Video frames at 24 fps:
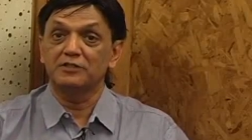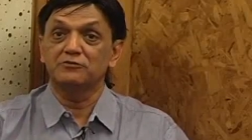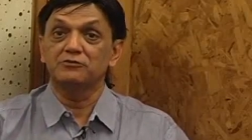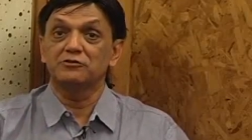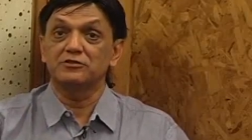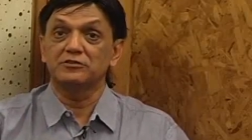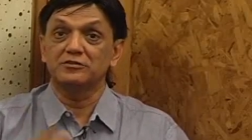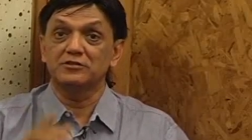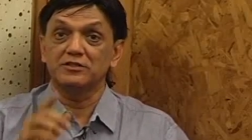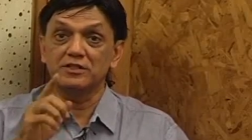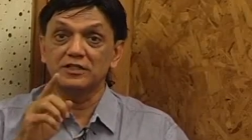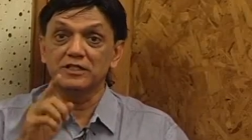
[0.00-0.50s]
It
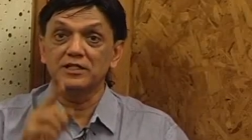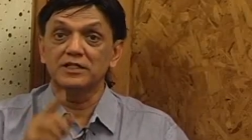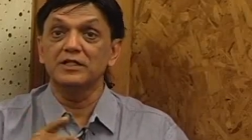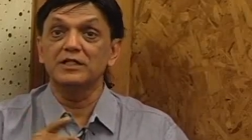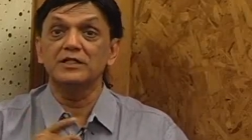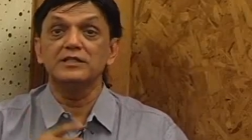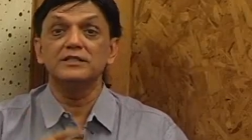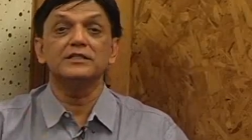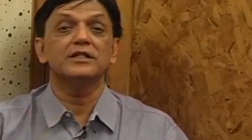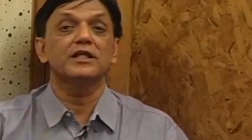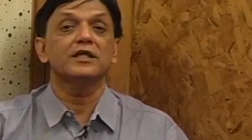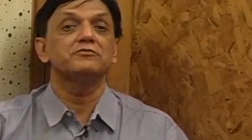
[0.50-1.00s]
was
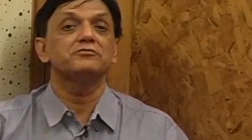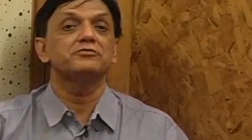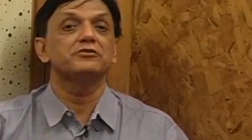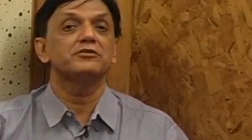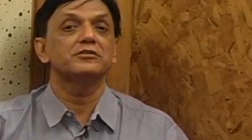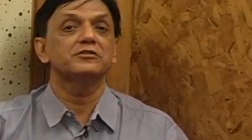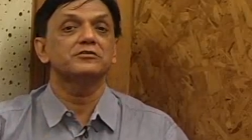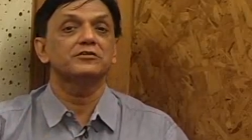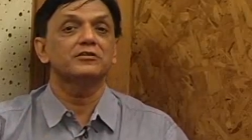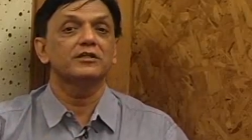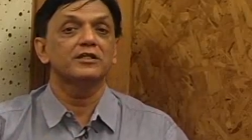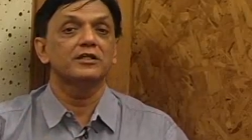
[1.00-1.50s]
here that I
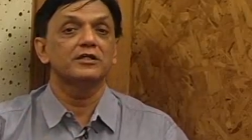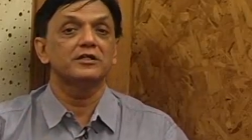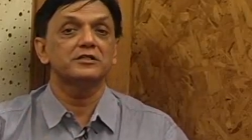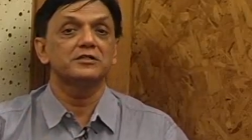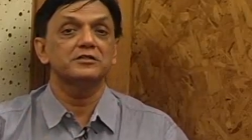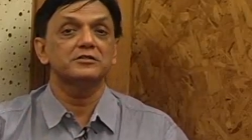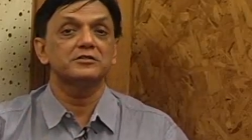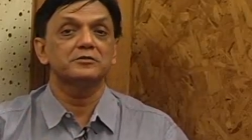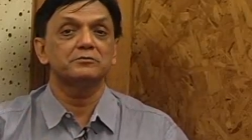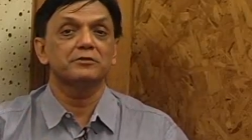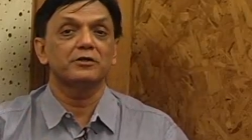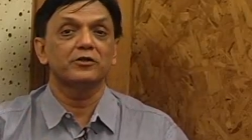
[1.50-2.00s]
first
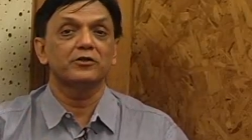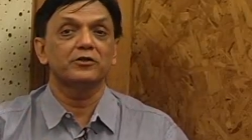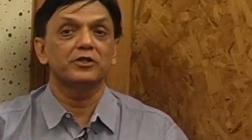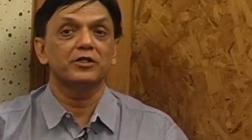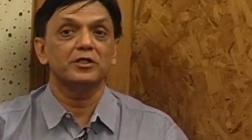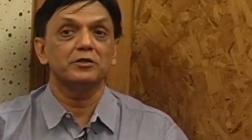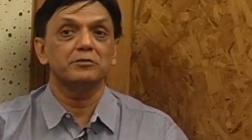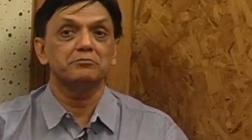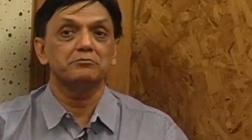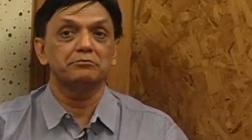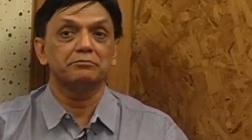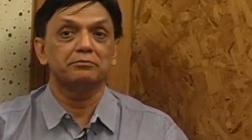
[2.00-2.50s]
learned about
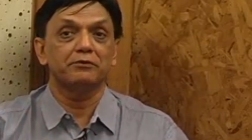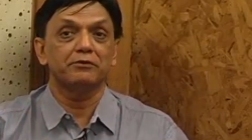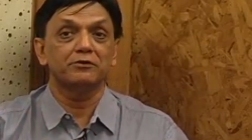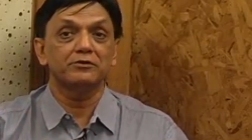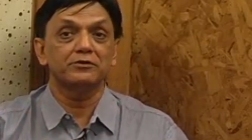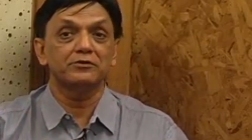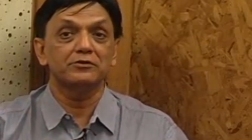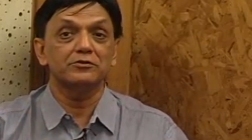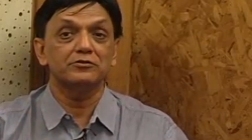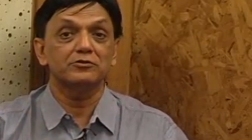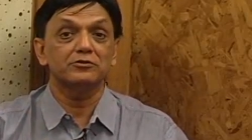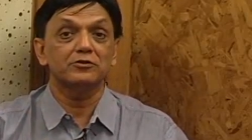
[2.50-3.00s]
the
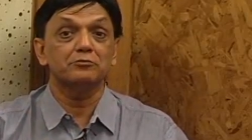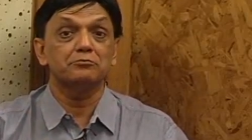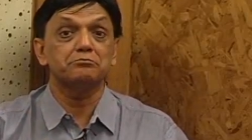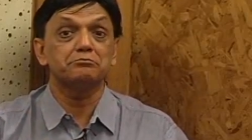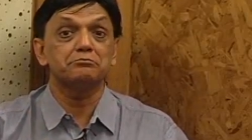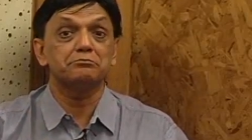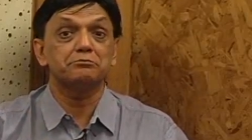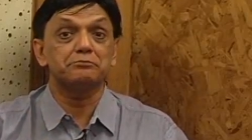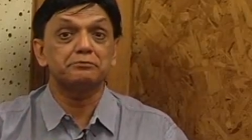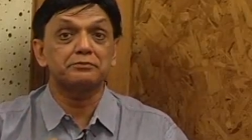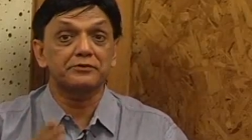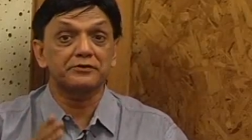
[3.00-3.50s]
importance of
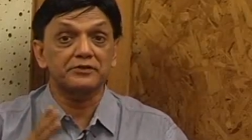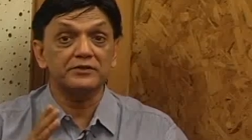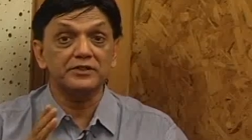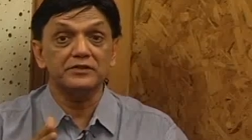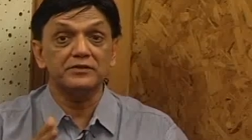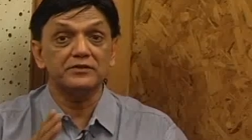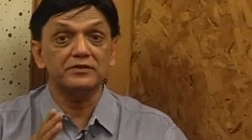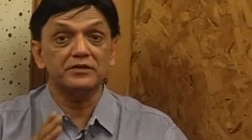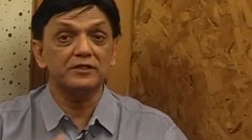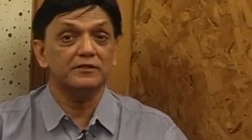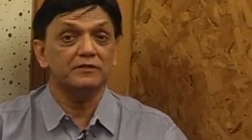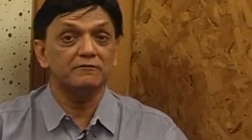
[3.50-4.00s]

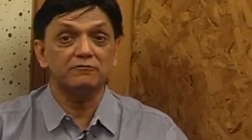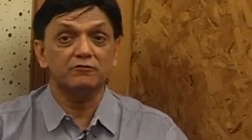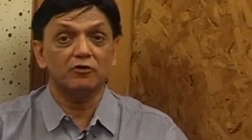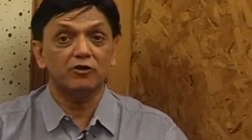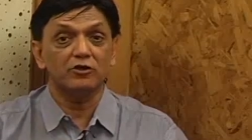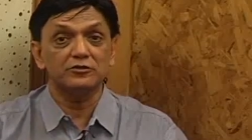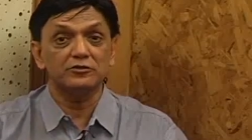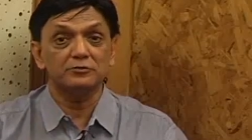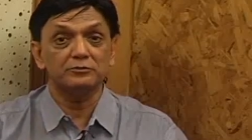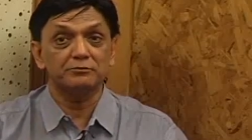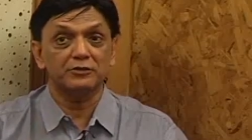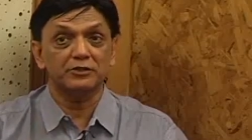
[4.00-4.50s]
breathing in
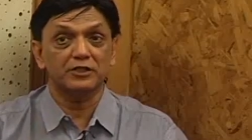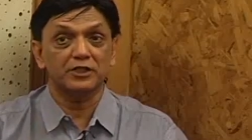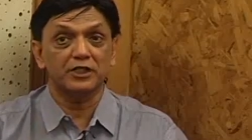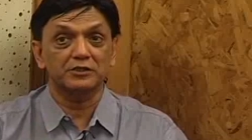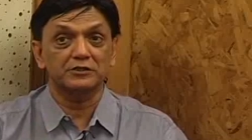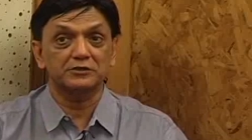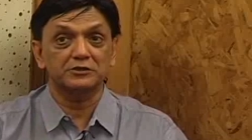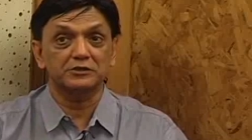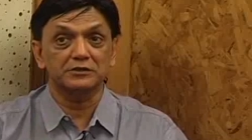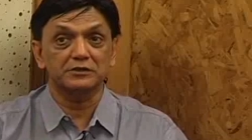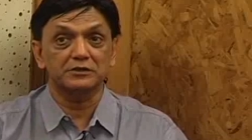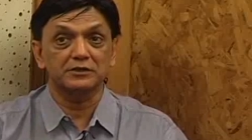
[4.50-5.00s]
voice
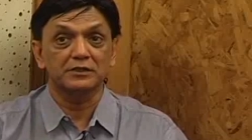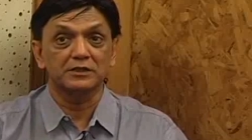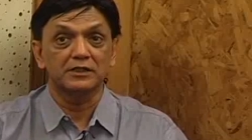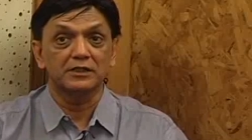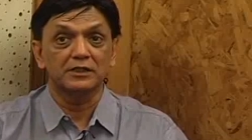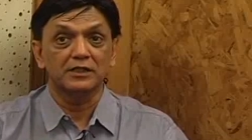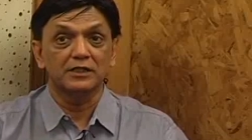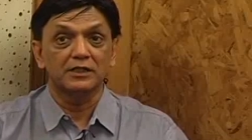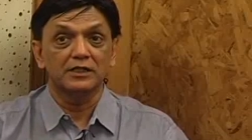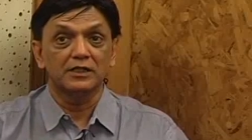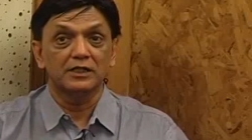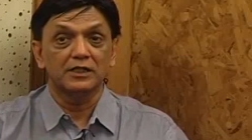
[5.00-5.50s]
production.
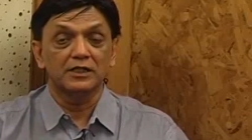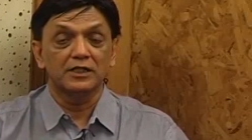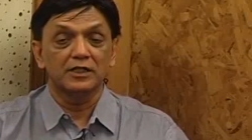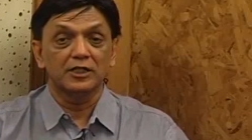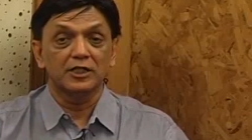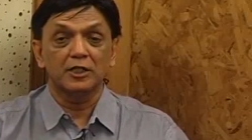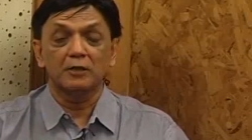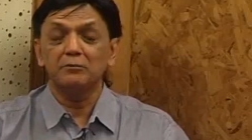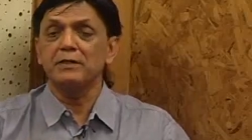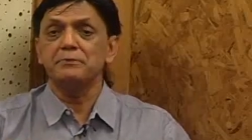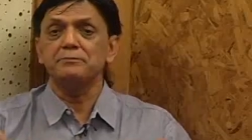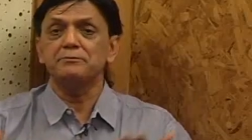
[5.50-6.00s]

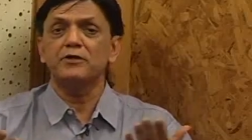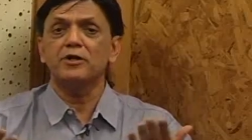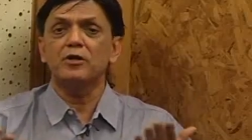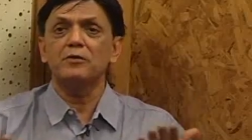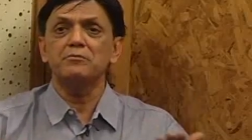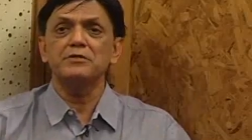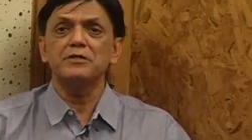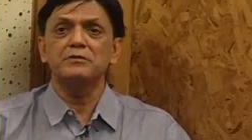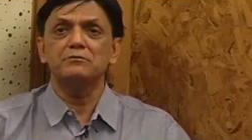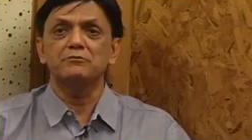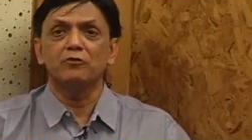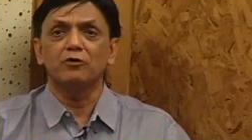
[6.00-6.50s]
Now, my
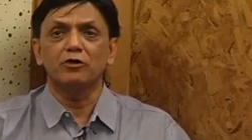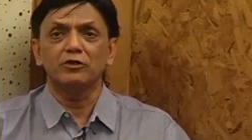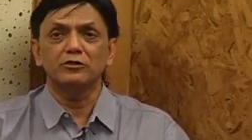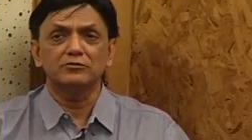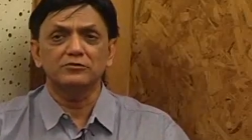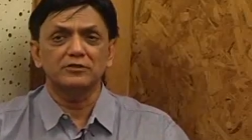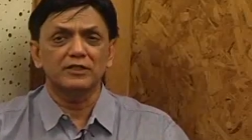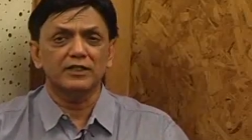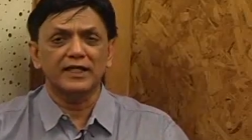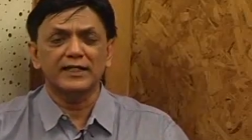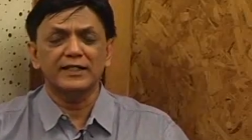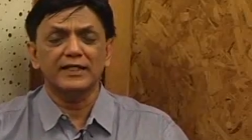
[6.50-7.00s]
problem
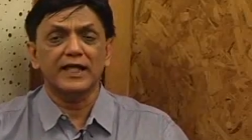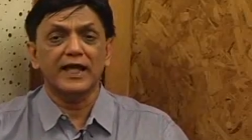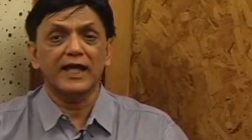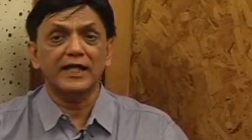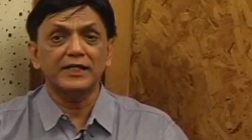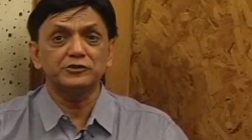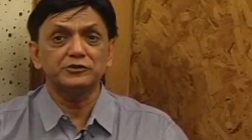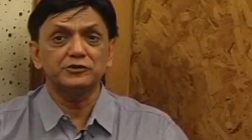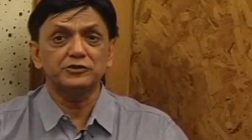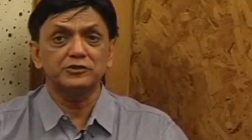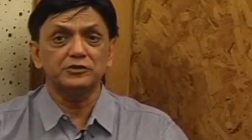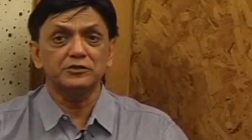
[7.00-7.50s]
was that I had
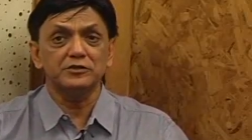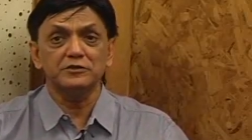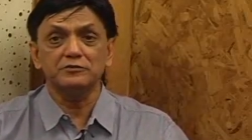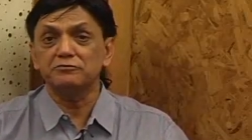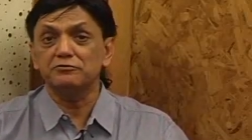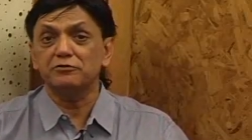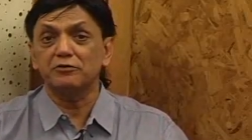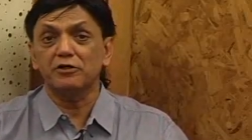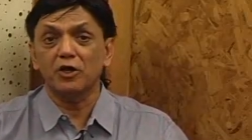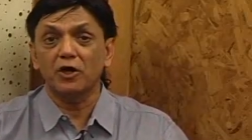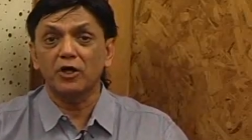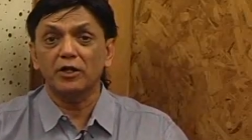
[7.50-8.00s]
actually
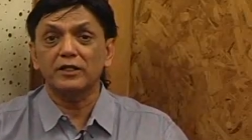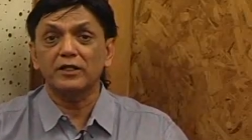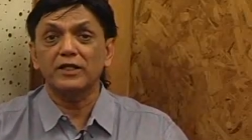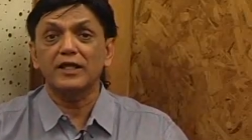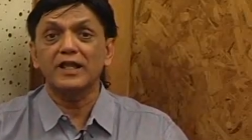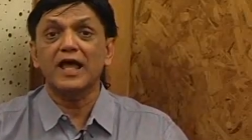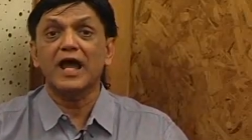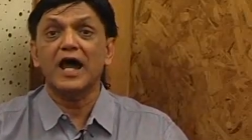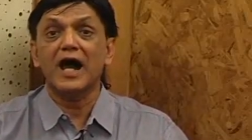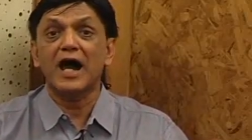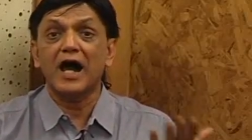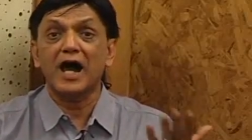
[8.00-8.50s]

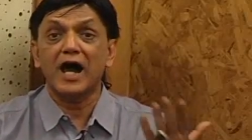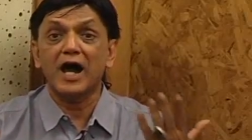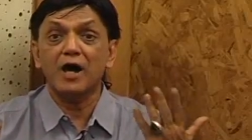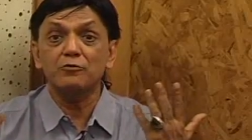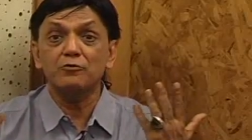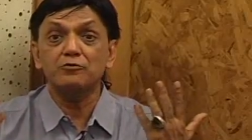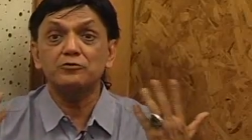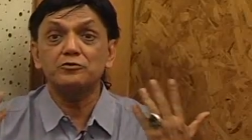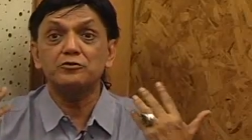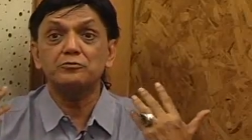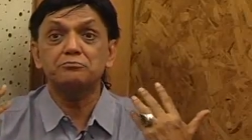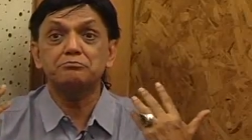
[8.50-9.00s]
forgotten
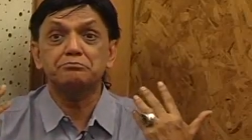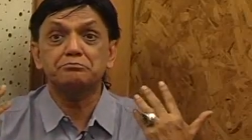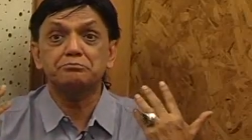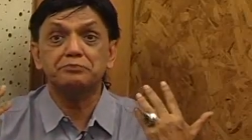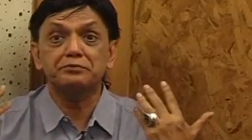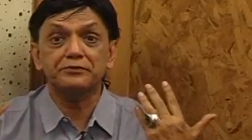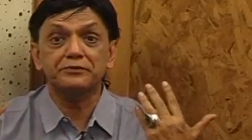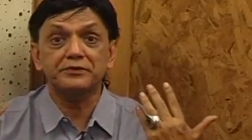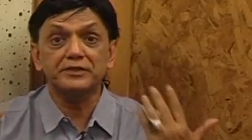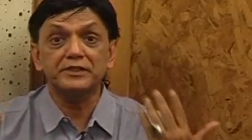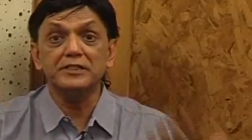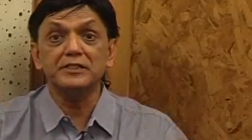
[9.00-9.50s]
how to
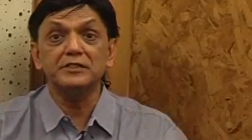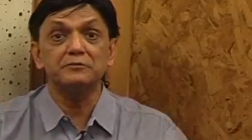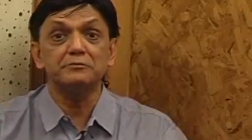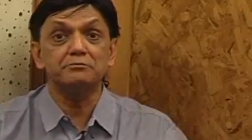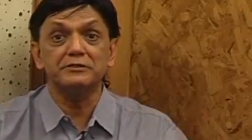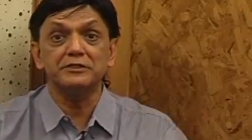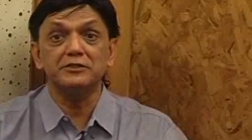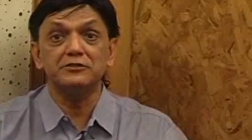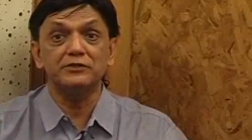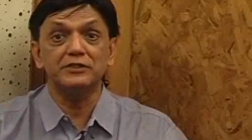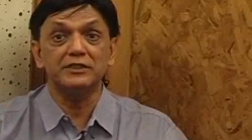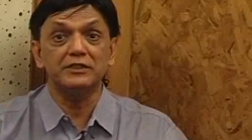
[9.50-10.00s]
breathe
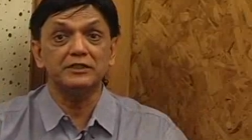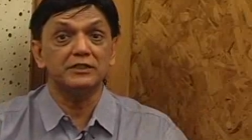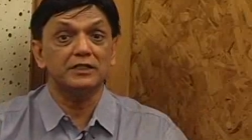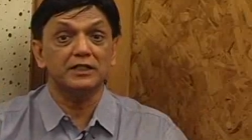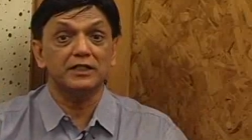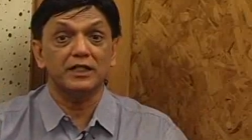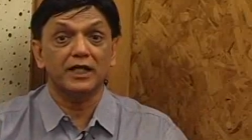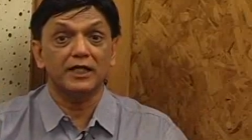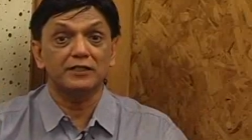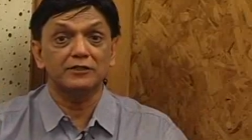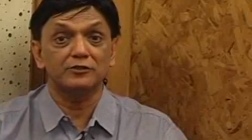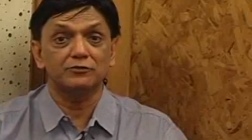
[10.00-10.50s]
between the
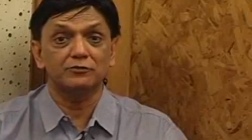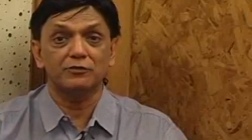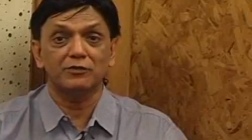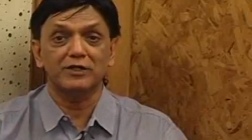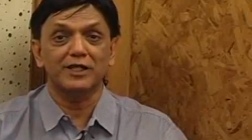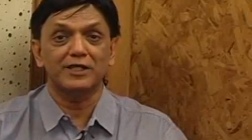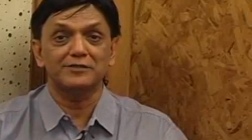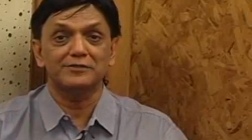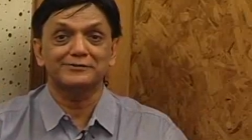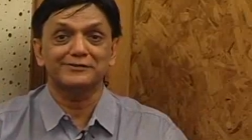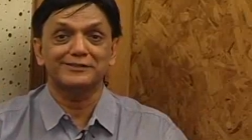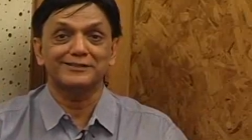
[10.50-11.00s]
lines
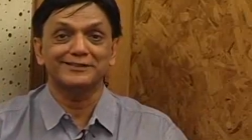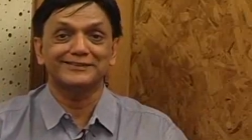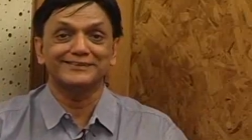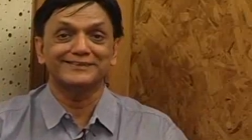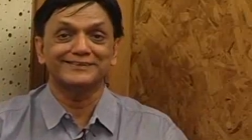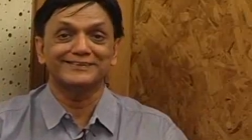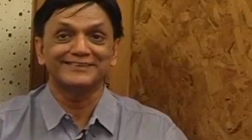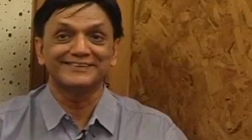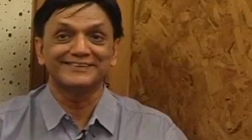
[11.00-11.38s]
when I sing.